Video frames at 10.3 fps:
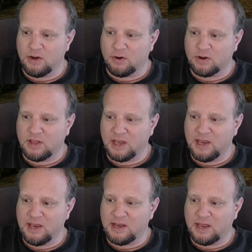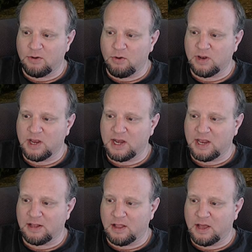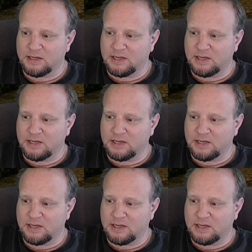or clicking and holding a locked